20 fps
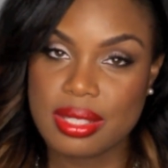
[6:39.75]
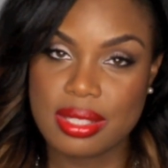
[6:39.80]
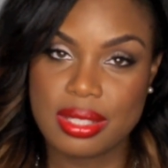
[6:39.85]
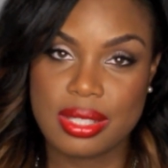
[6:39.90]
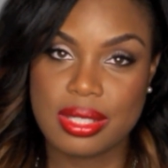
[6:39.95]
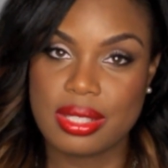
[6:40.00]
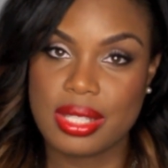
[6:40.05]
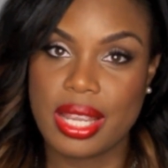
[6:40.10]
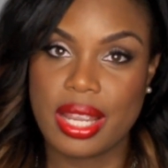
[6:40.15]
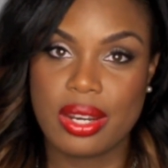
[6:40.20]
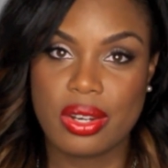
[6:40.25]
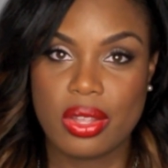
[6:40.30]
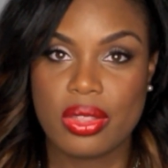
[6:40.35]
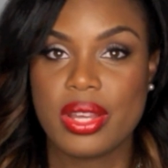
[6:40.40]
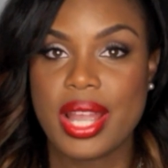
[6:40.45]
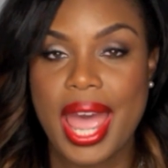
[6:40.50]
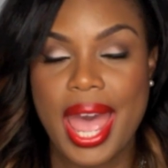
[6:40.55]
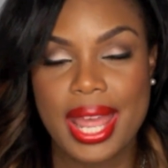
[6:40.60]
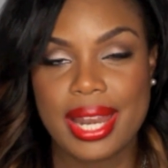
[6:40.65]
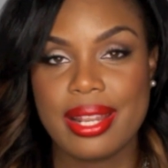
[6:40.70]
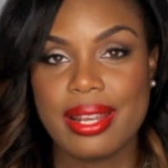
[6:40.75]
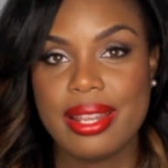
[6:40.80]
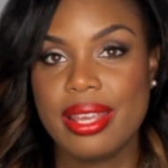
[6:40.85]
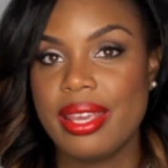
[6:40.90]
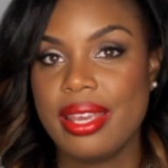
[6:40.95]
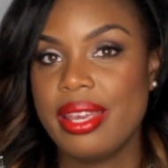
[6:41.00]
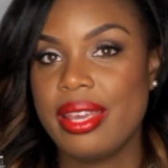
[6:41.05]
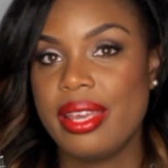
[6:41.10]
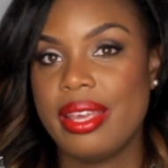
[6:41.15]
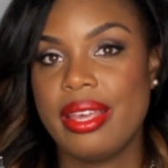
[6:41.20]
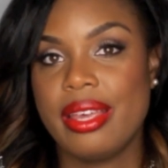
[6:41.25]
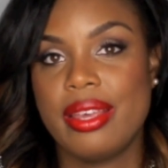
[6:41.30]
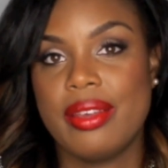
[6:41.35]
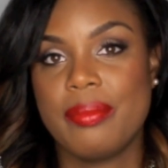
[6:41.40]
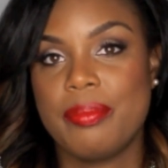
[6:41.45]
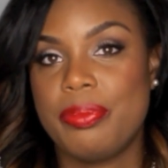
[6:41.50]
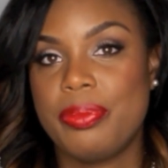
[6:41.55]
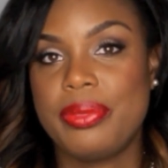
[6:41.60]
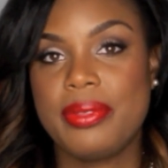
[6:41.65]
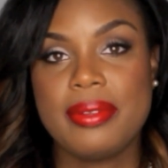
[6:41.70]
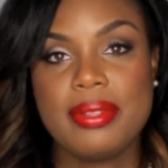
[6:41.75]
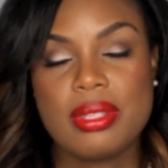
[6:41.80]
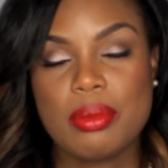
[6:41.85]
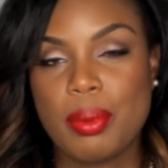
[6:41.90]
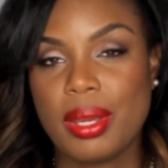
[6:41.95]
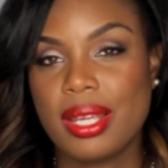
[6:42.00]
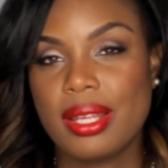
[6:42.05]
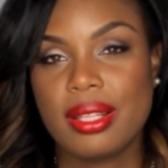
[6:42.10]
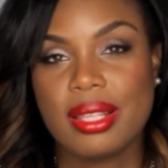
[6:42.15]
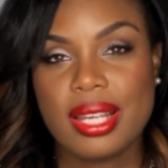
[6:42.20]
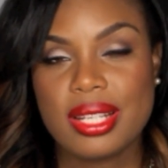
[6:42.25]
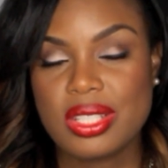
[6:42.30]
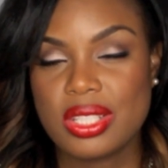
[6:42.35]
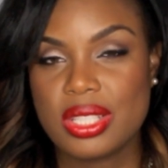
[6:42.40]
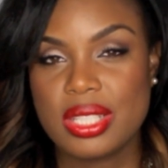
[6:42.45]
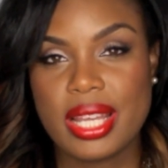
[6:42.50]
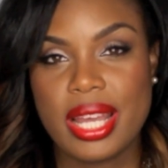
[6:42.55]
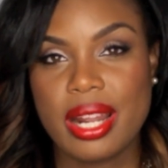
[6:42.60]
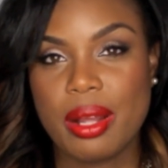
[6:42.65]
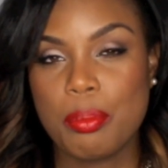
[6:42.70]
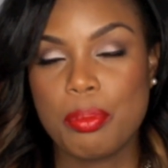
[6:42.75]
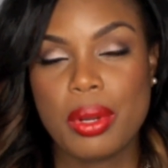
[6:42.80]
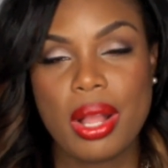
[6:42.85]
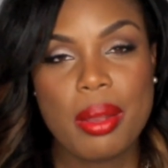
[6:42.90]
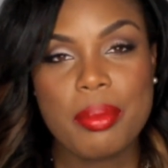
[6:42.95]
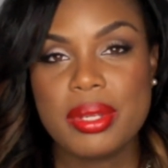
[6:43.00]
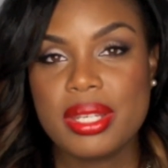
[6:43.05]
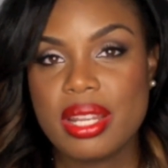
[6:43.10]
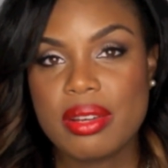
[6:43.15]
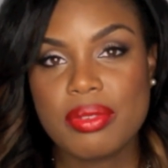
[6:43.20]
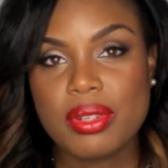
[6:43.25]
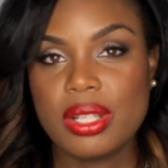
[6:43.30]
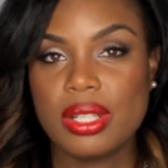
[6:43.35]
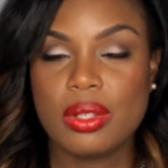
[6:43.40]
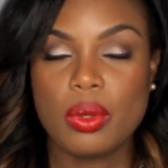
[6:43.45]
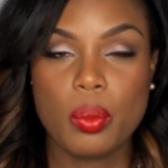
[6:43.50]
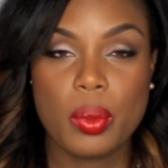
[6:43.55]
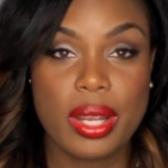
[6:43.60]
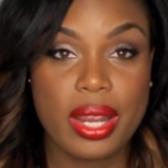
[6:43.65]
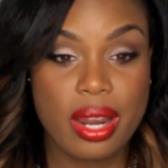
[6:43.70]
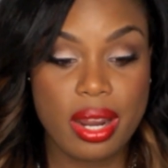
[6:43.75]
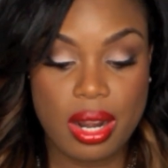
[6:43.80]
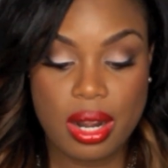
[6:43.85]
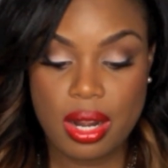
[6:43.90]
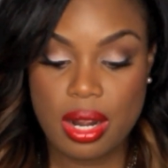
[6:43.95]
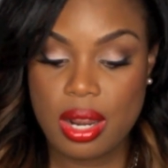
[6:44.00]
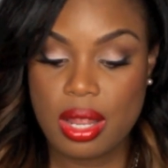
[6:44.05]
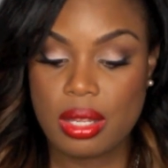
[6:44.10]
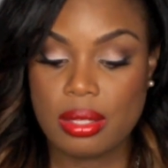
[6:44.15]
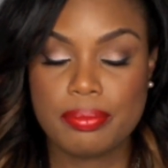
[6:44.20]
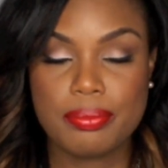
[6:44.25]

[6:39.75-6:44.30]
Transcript: It's just like another added thing to my collection that I'm probably never gonna wear.